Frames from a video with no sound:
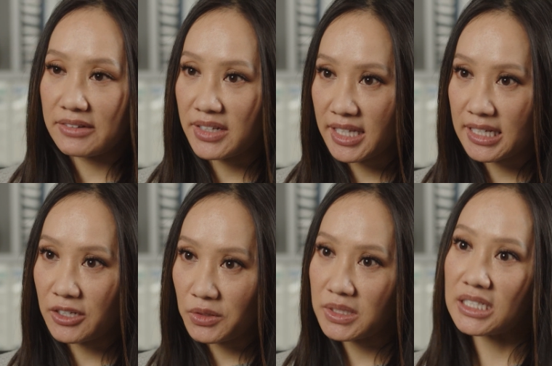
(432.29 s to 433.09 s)
everything that
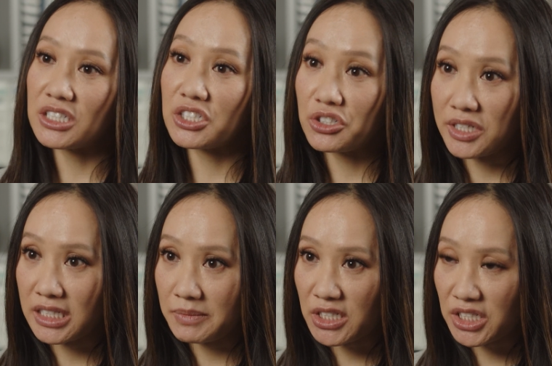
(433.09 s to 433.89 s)
goes into the
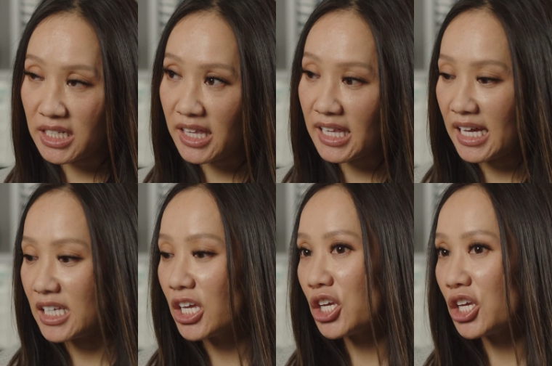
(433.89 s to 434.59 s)
transmission. And then